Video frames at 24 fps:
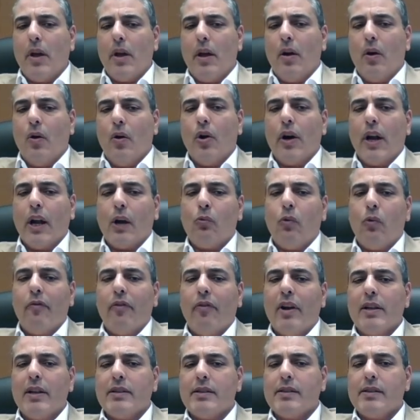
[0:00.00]
or
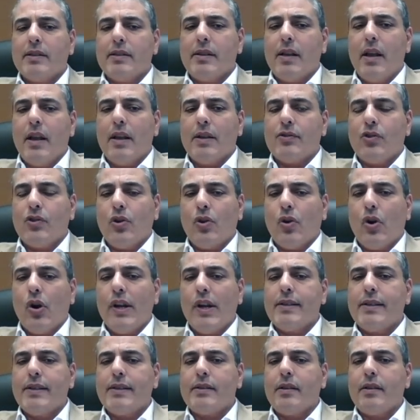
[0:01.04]
equivalent
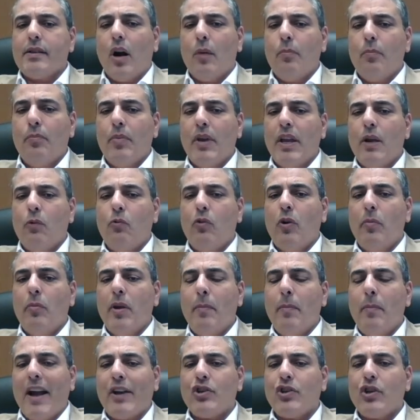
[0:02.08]
steroids. Arm B will be
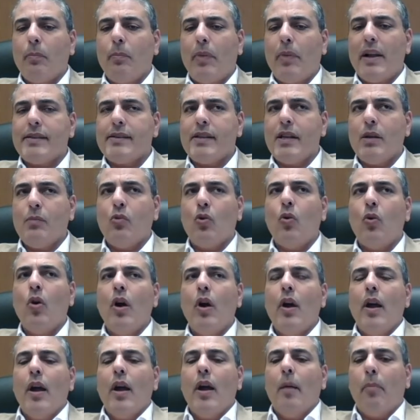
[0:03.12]
matching placebo,
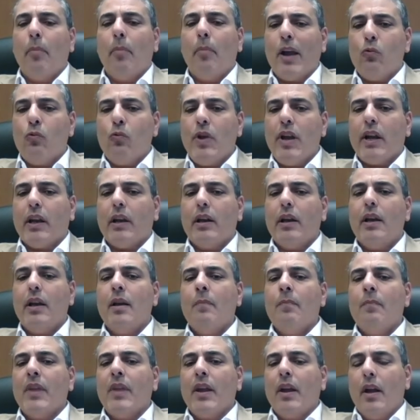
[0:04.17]

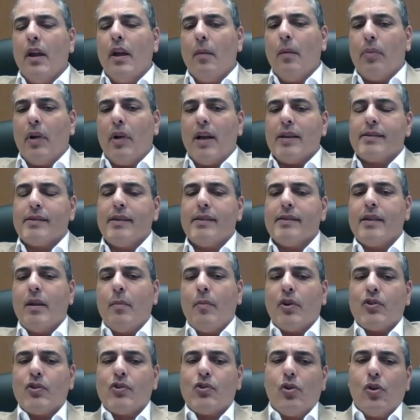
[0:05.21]
biweekly plus
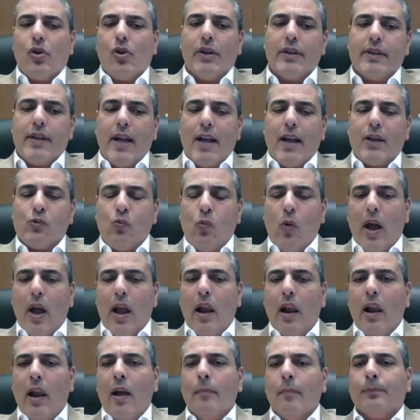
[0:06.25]
systemic steroid as
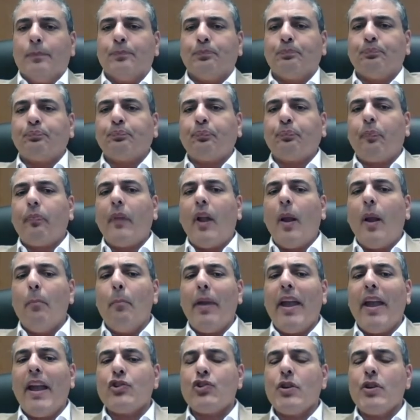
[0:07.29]
well.
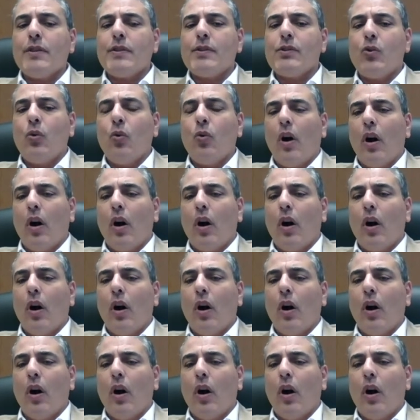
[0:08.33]
Patients who